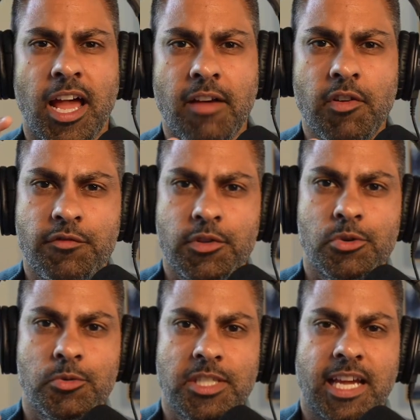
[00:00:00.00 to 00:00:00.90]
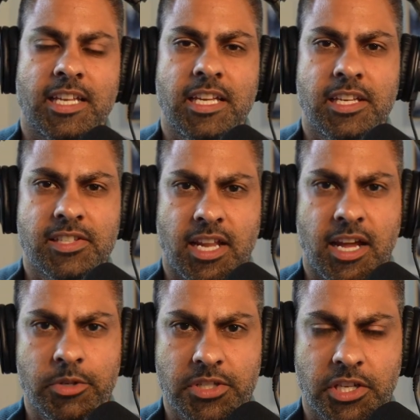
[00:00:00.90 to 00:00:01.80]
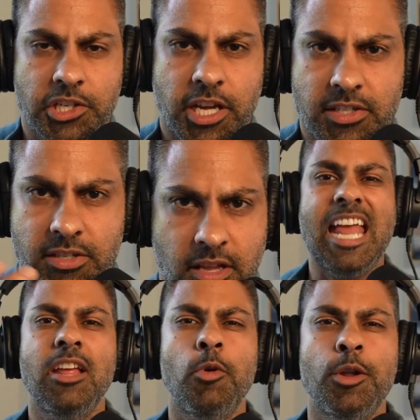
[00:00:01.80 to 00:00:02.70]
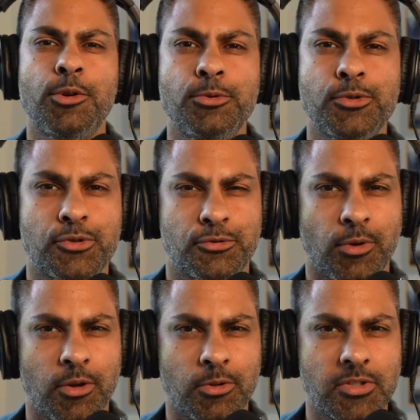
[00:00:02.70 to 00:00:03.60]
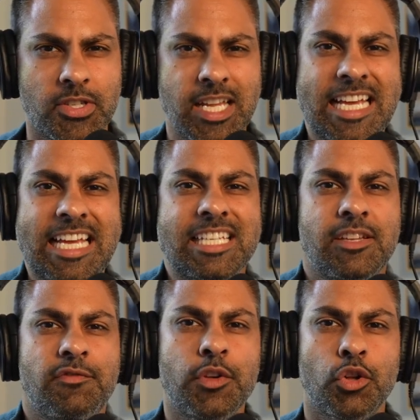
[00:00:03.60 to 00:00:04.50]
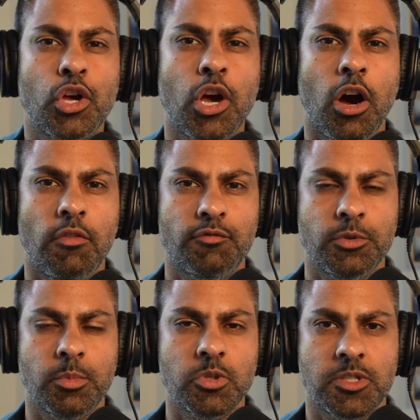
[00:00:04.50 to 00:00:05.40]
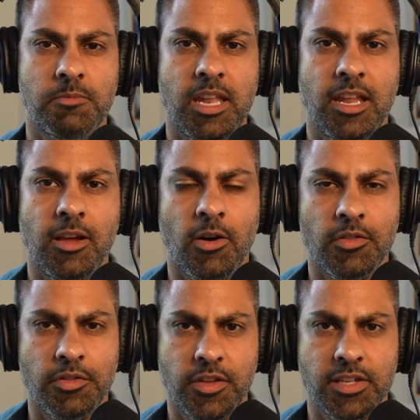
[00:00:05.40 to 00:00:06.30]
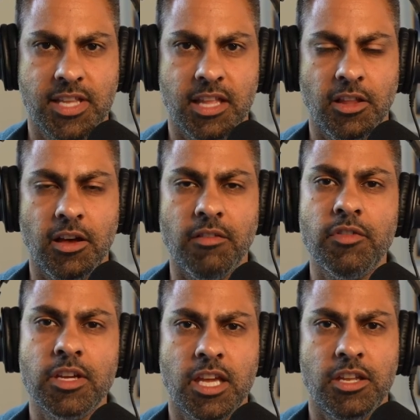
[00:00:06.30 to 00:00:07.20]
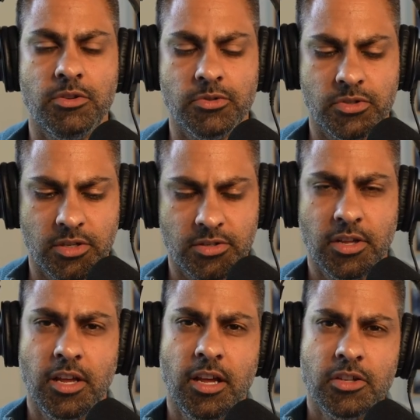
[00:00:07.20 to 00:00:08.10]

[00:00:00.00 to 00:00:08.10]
I have a few techniques that I would suggest anyone who struggles to feel comfortable spending on the things they love can mm. use this.